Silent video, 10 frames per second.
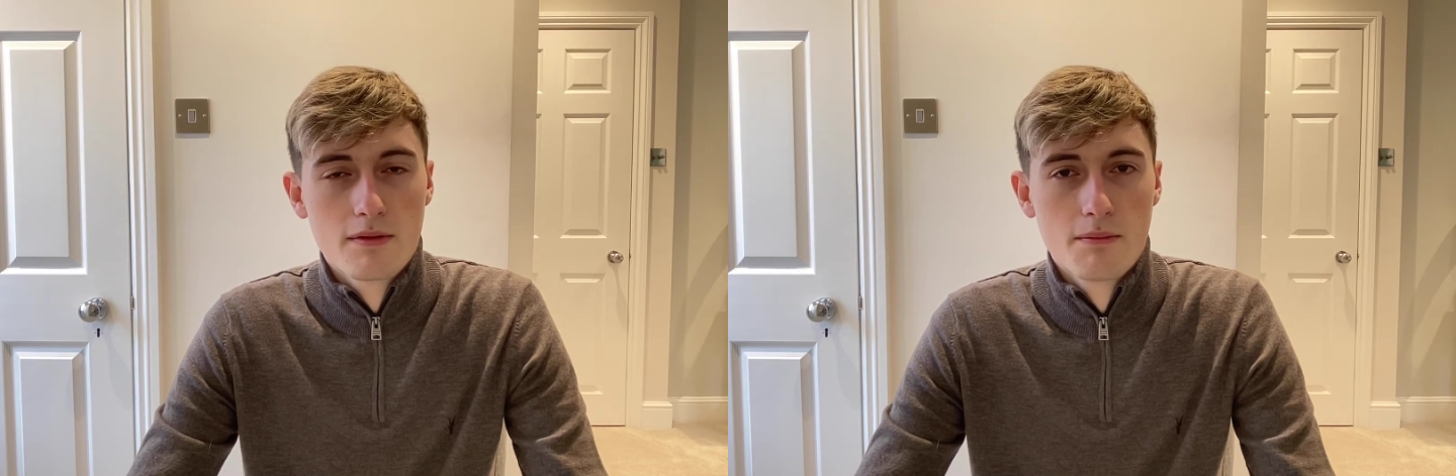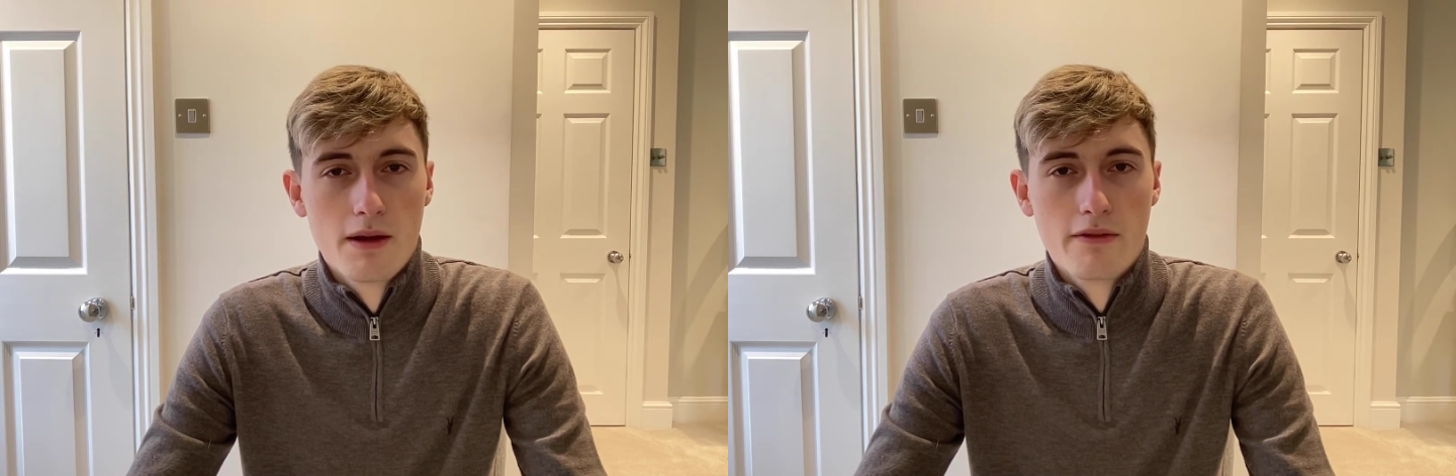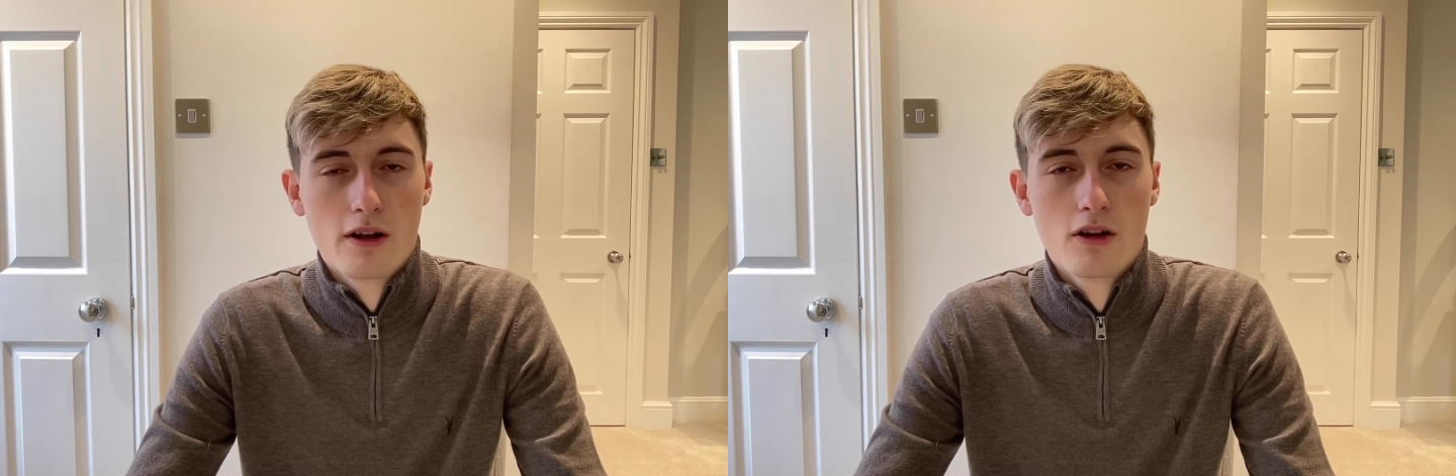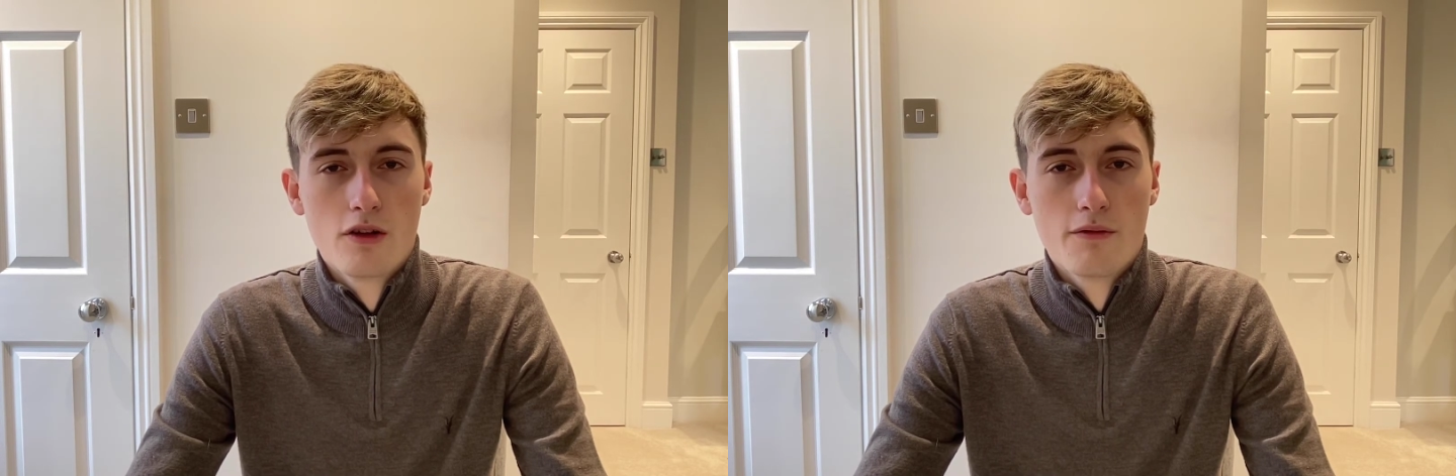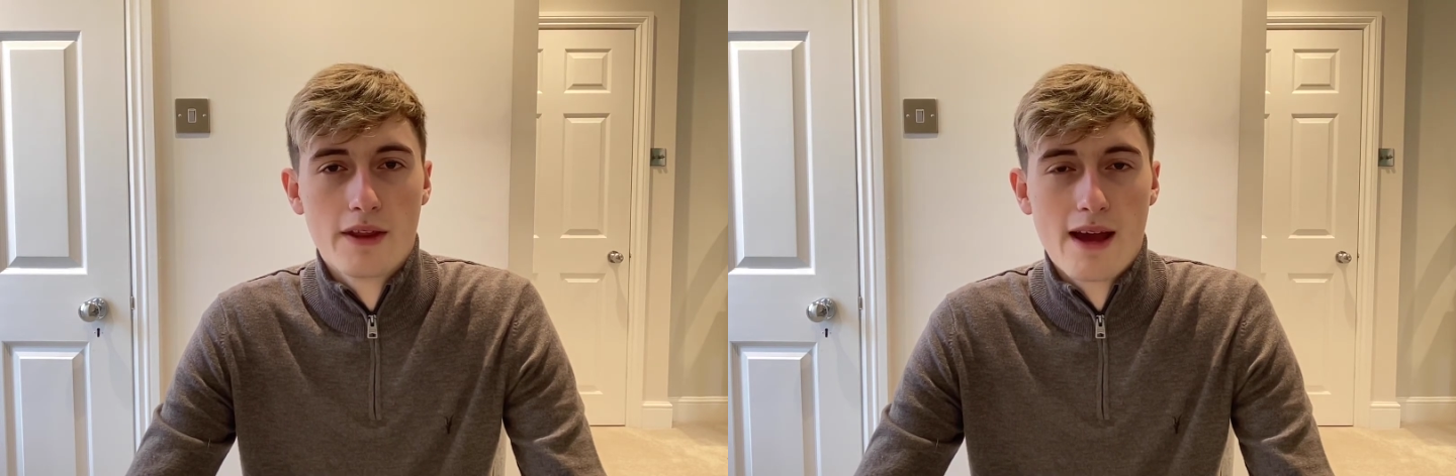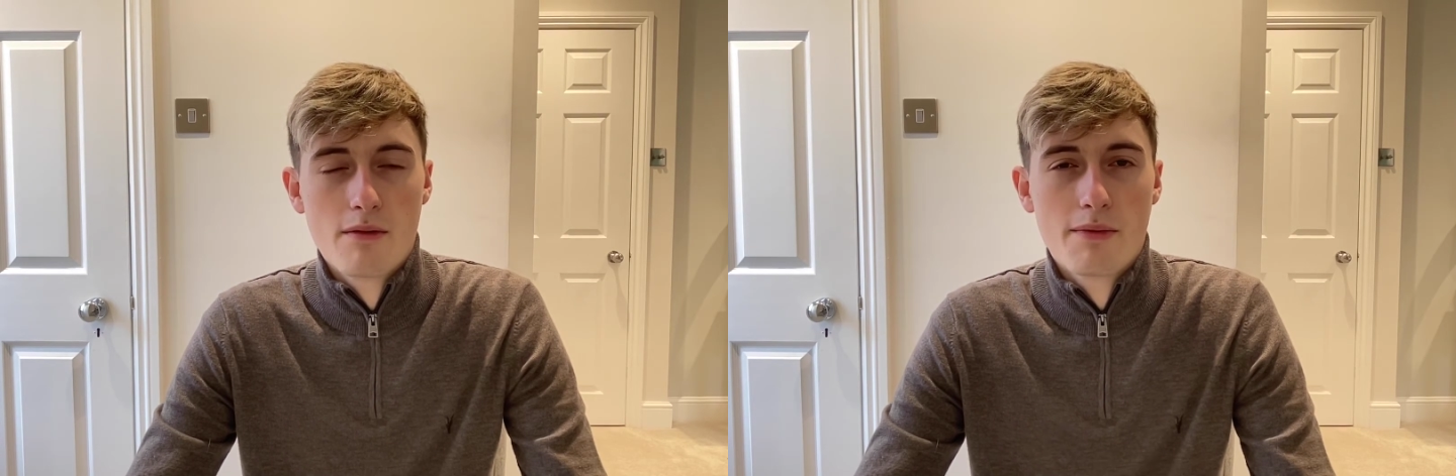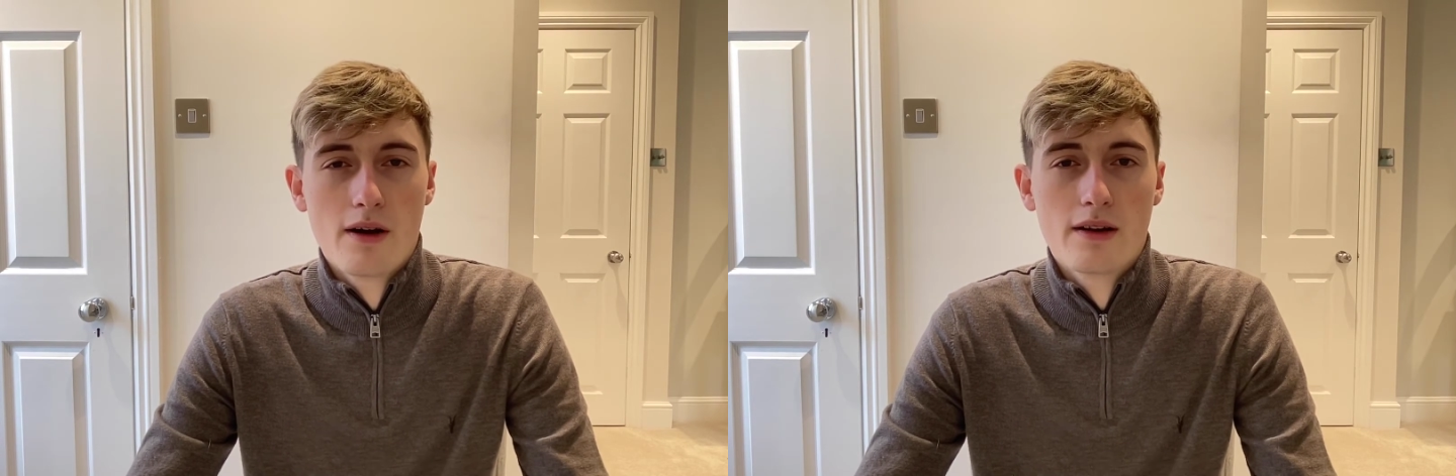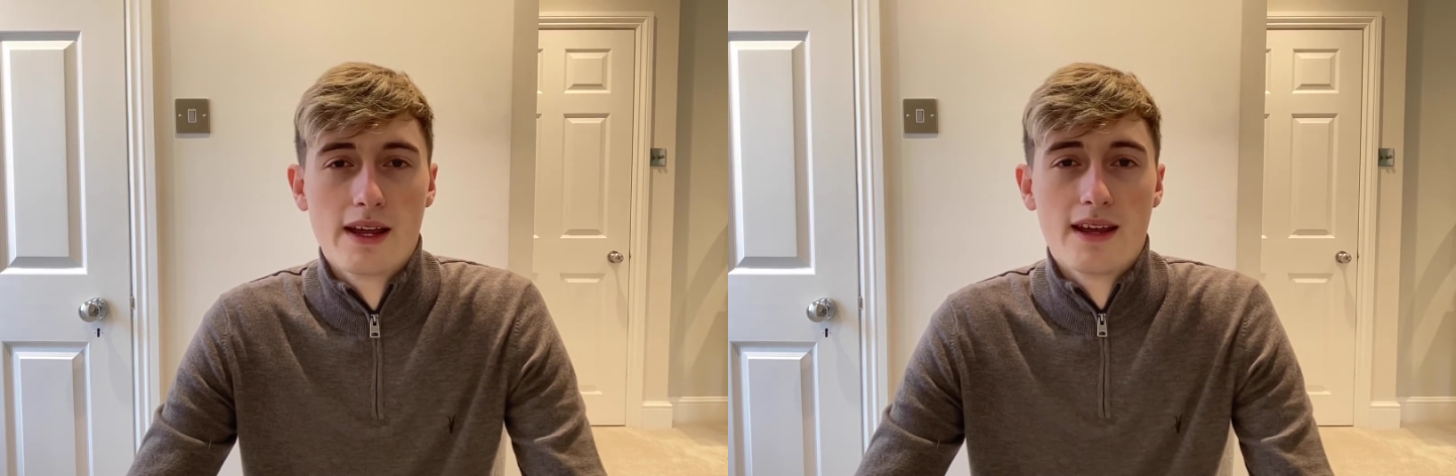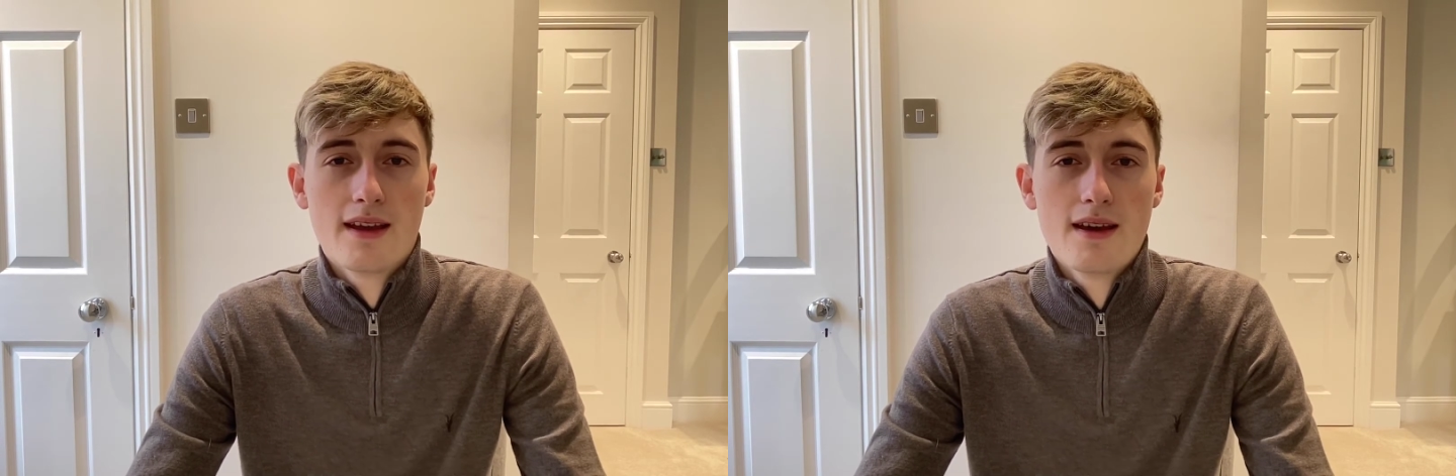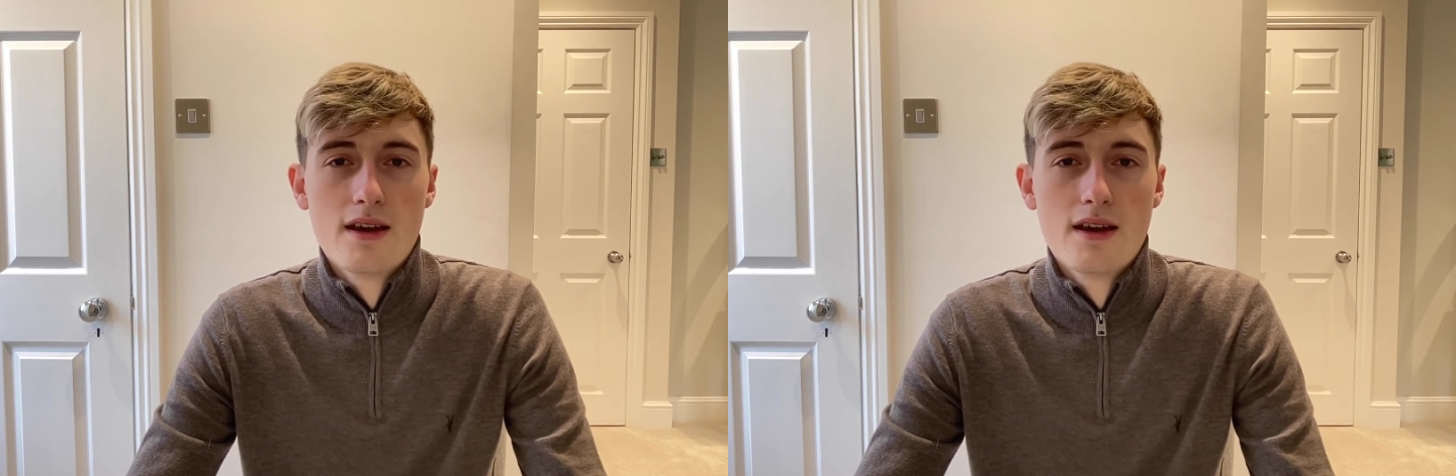bit of a clue for the Albert Bartley.